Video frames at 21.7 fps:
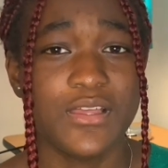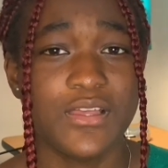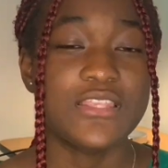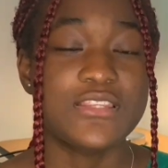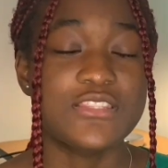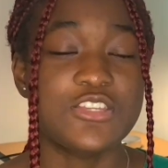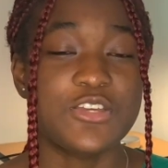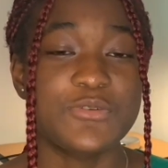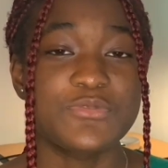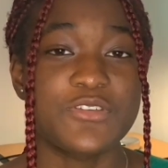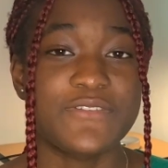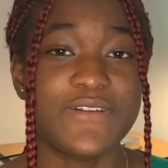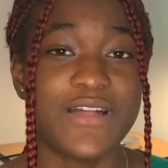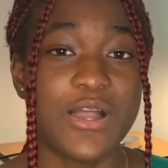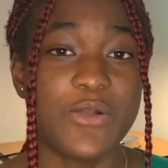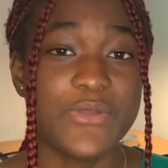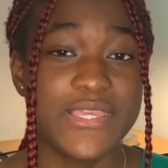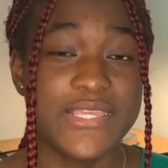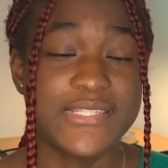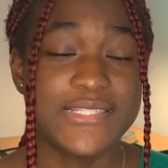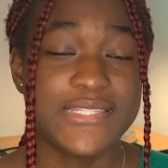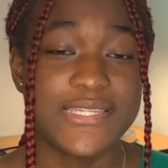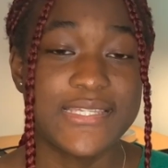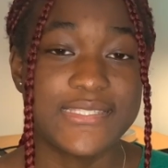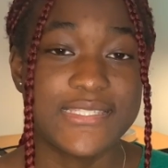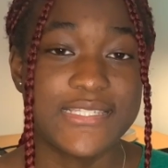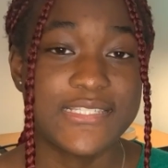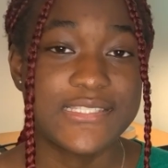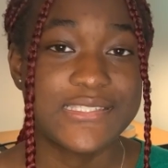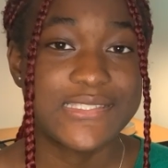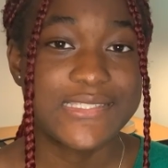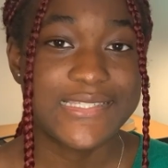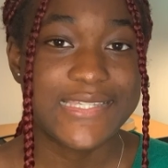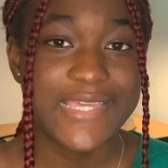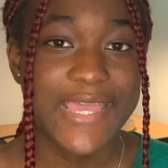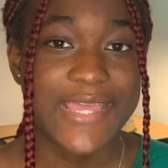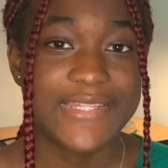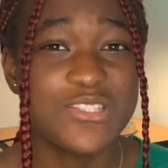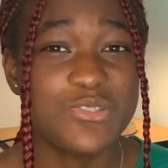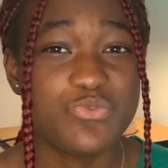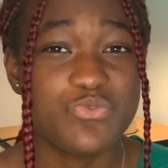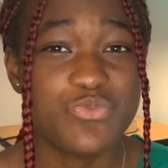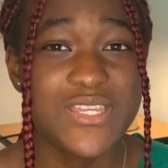In terms of how easy it is to
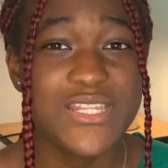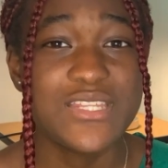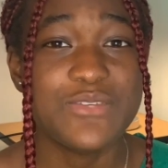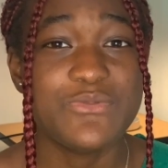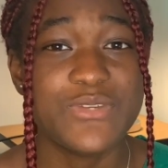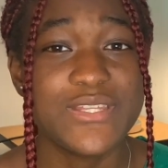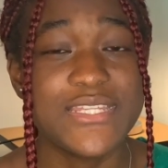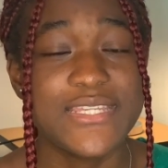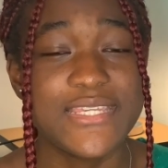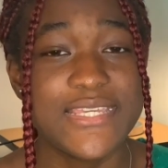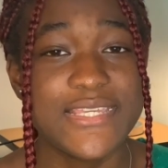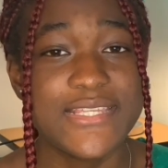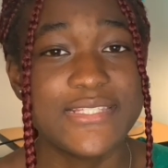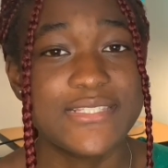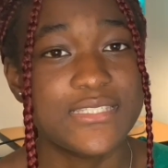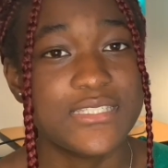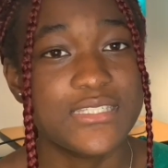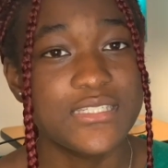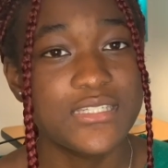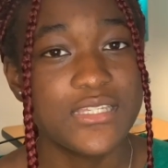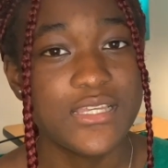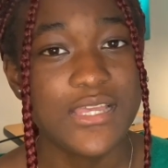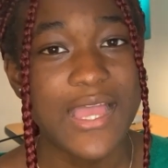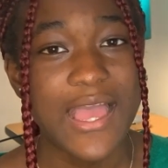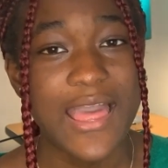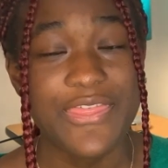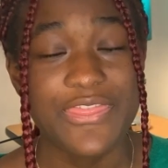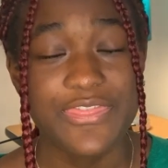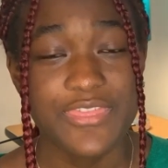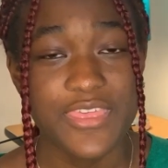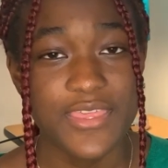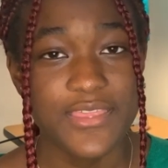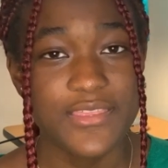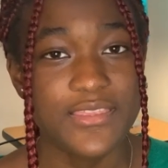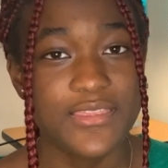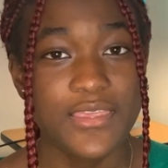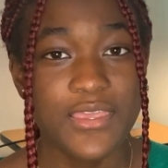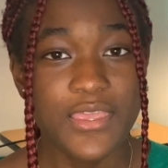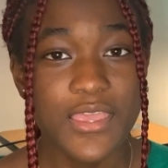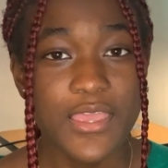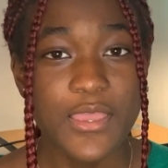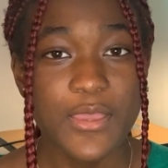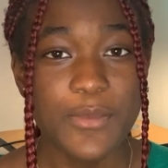get, really easy, I think,
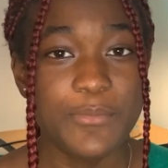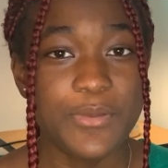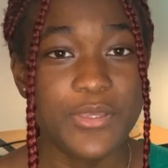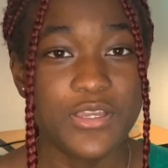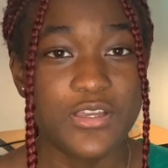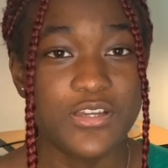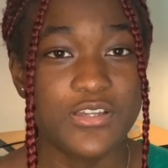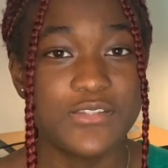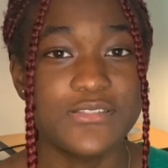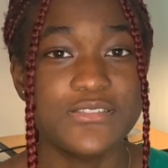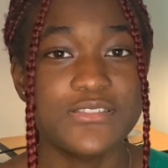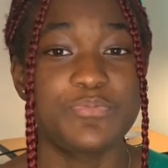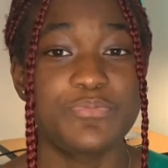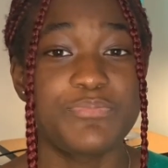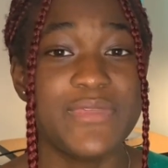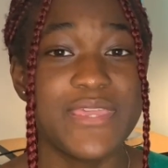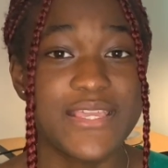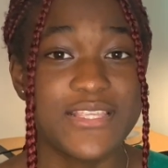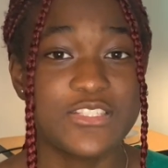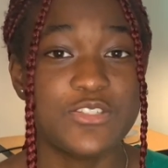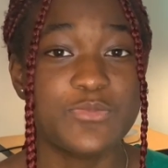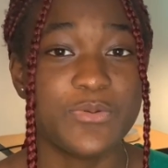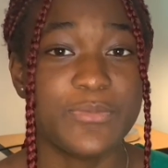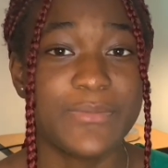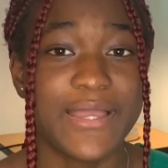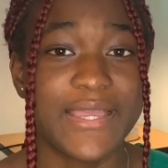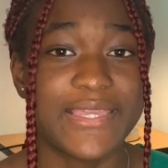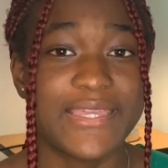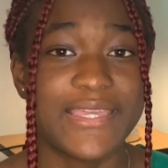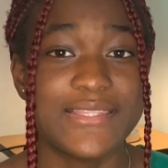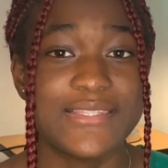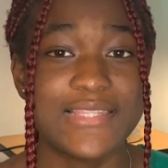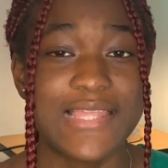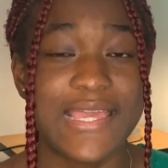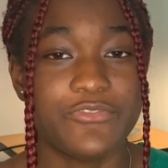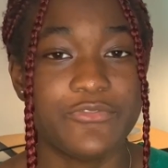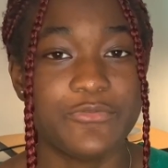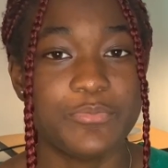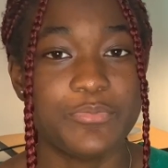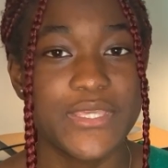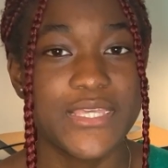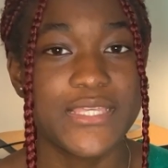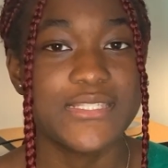because big supermarkets like
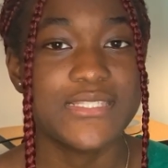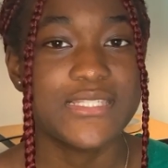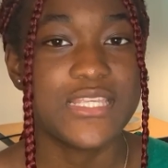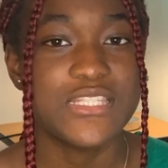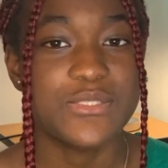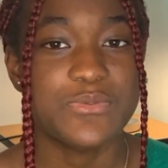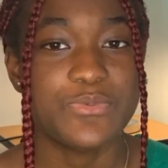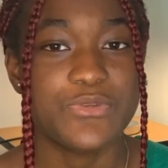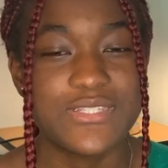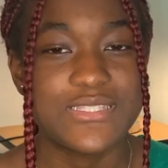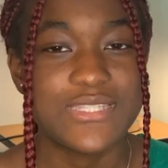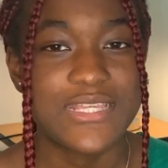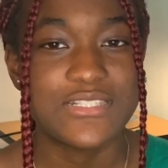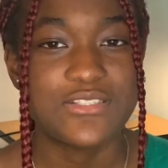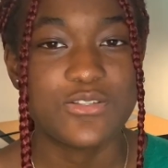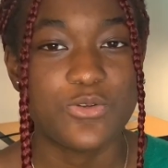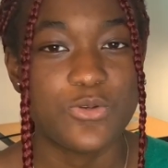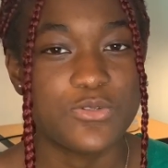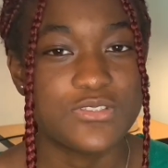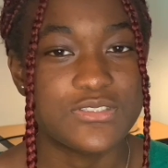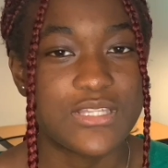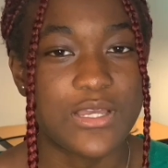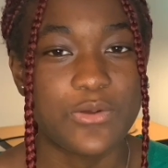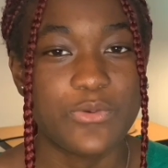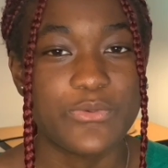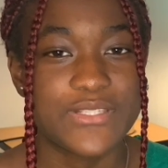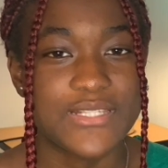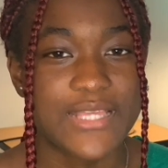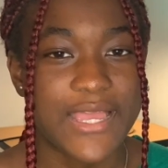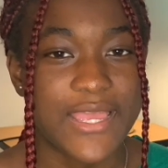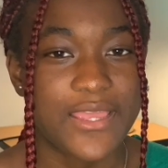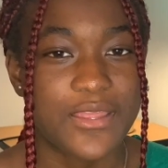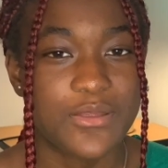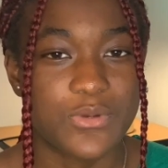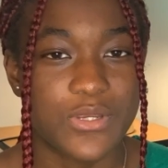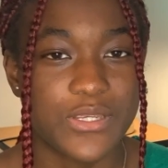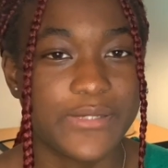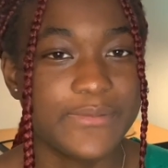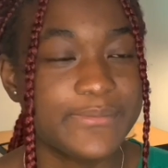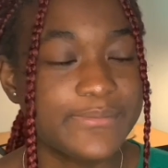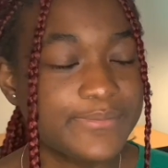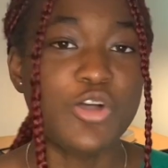big Sainsbury's, Tesco's are always hiring.